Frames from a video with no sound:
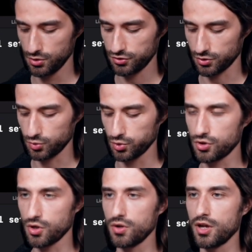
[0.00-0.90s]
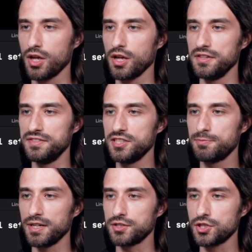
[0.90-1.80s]
So to call
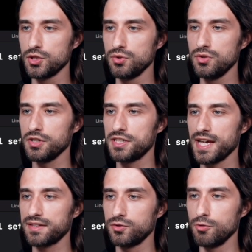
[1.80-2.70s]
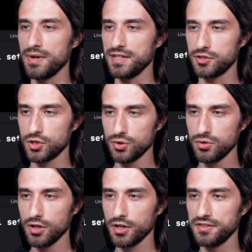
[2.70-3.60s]
DispatchQueue, get the main queue,
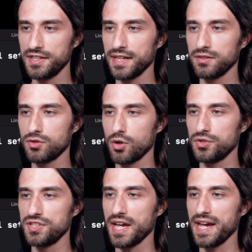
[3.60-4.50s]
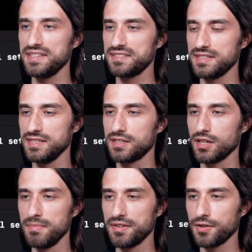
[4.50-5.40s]
then call the async
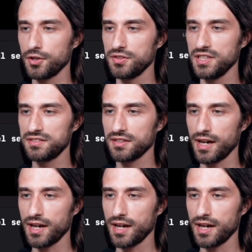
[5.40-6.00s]
method on it.